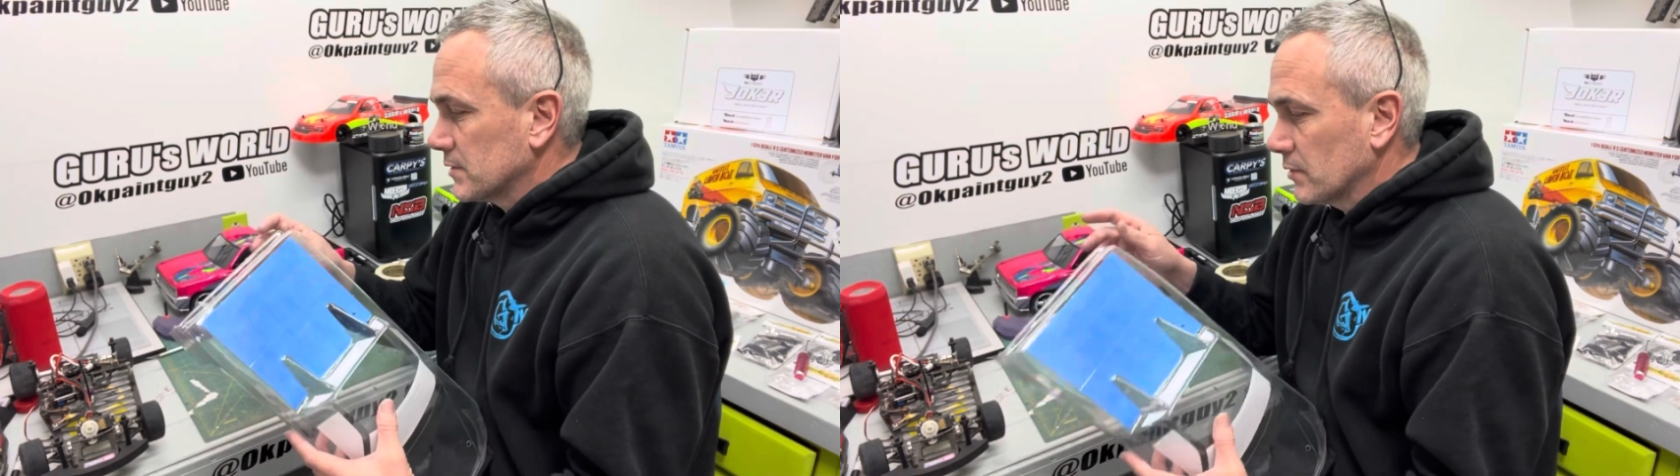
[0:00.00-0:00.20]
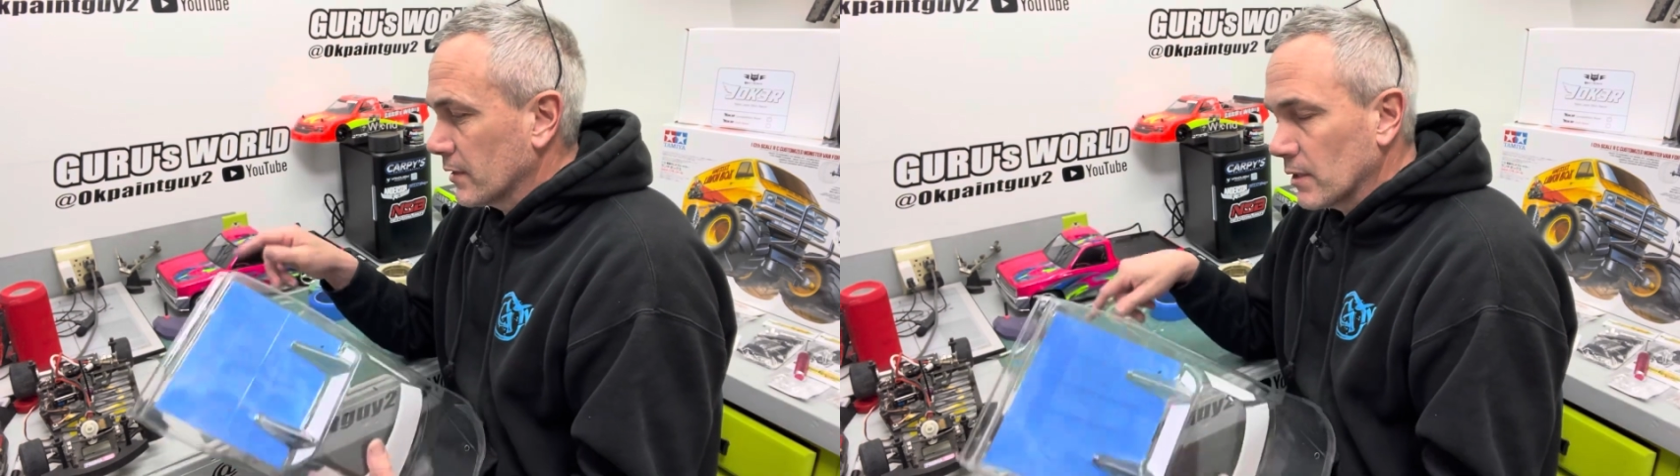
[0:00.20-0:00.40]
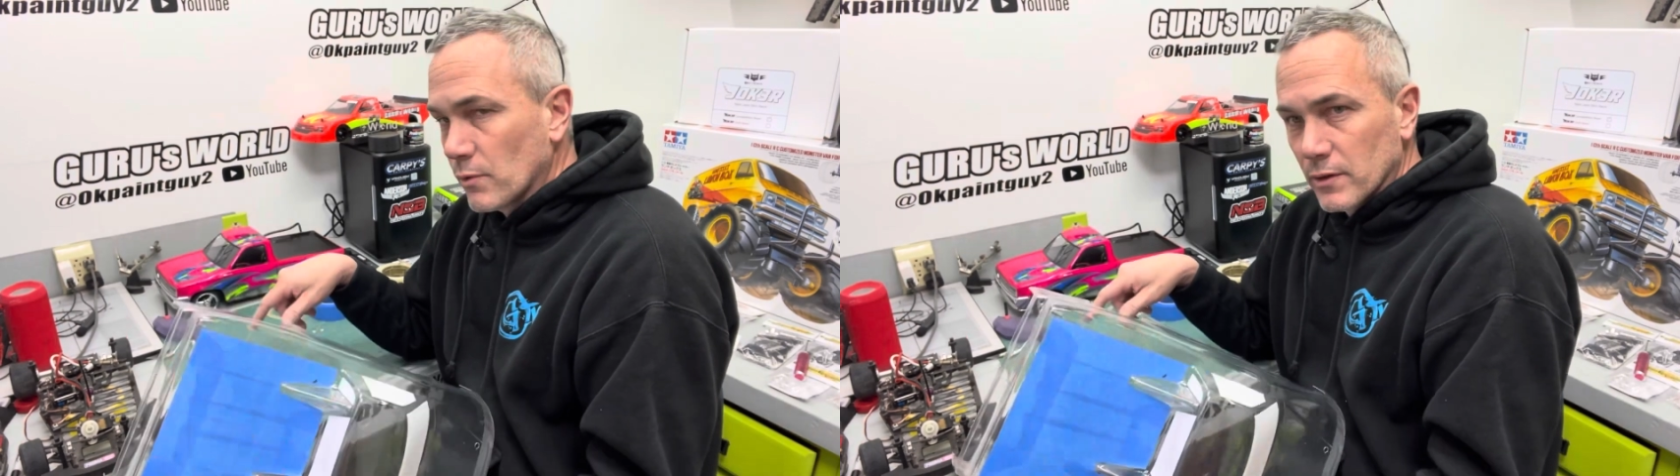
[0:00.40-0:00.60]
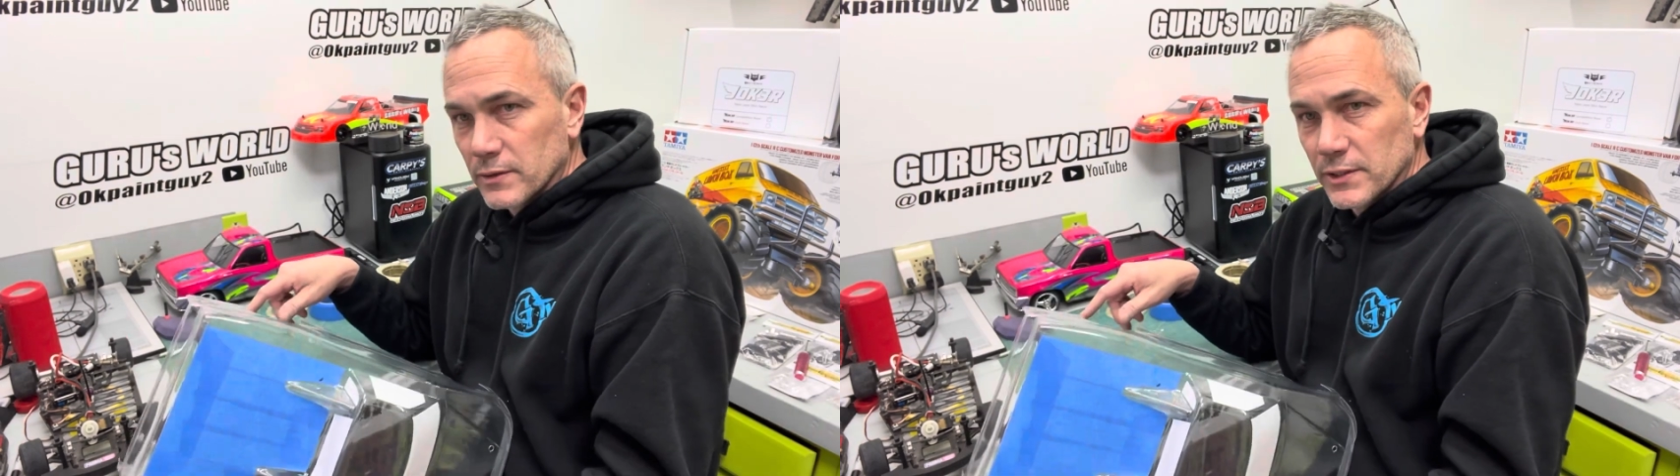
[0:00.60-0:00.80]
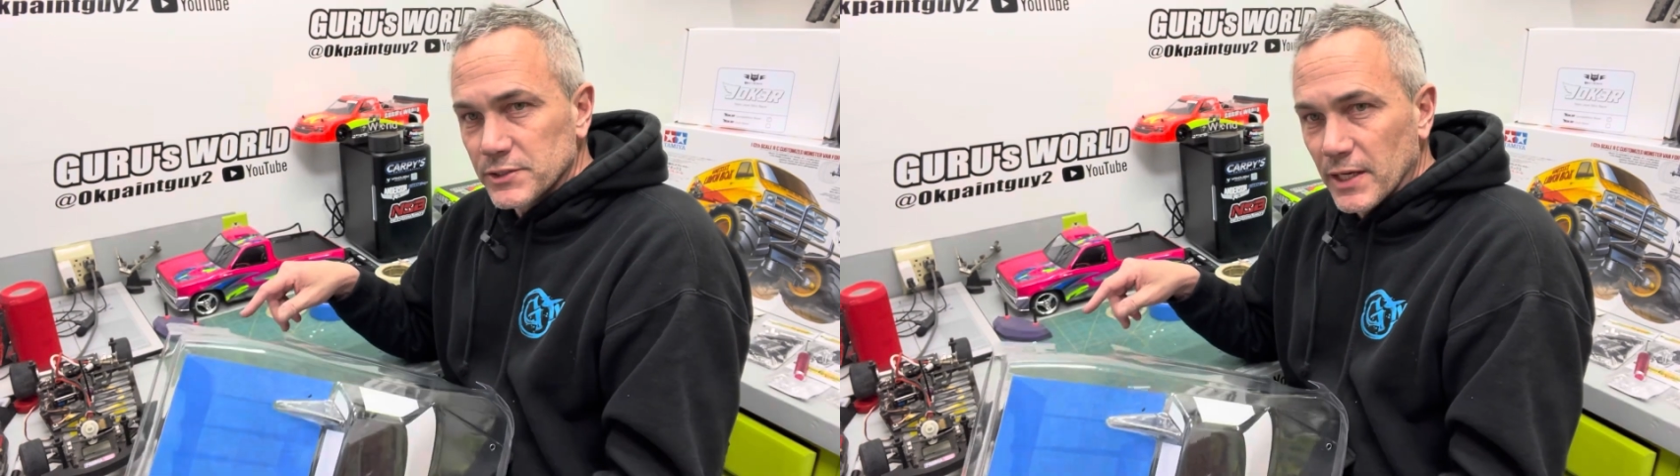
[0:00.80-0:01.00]
still got to work
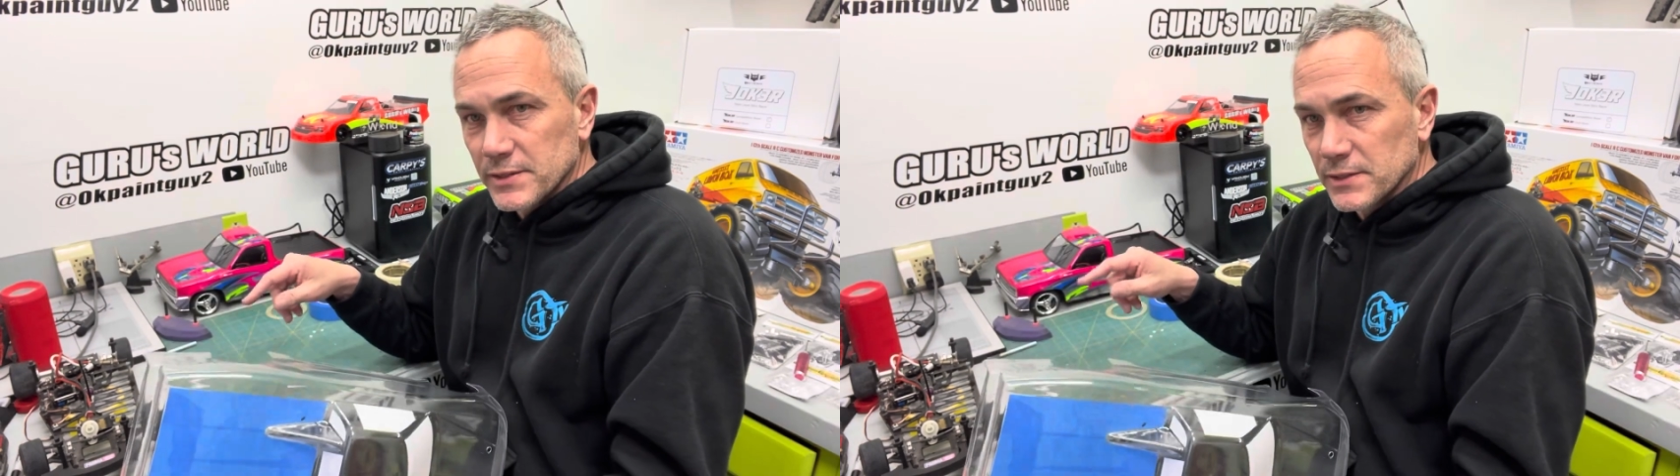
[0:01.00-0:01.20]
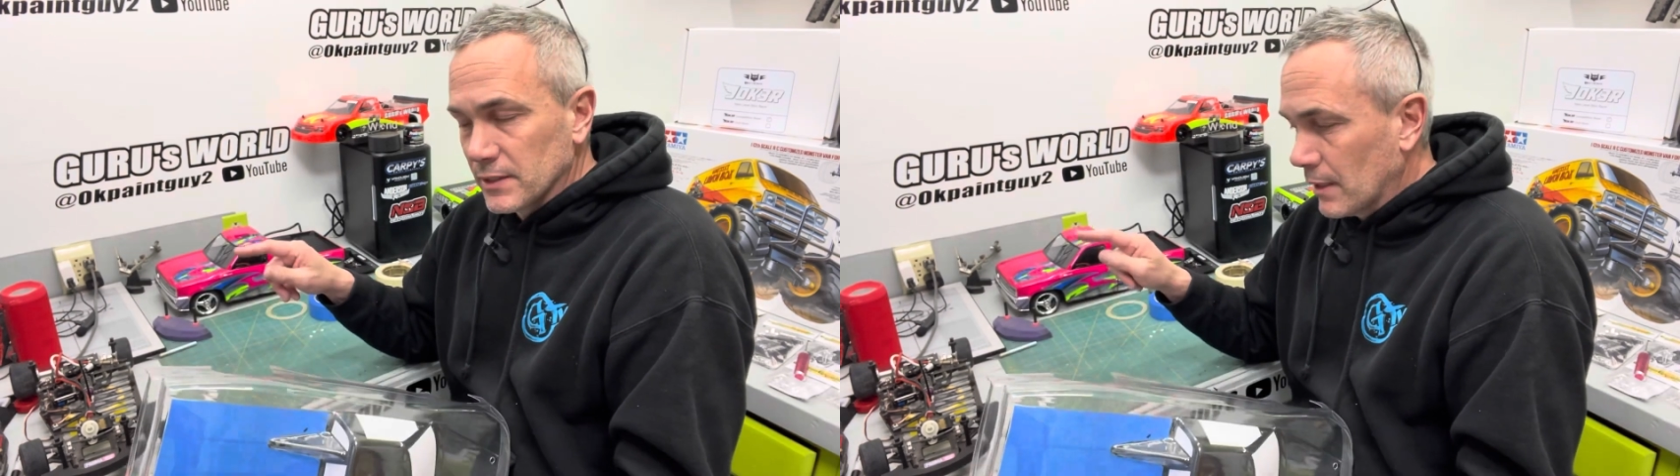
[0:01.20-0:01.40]
on the chassis.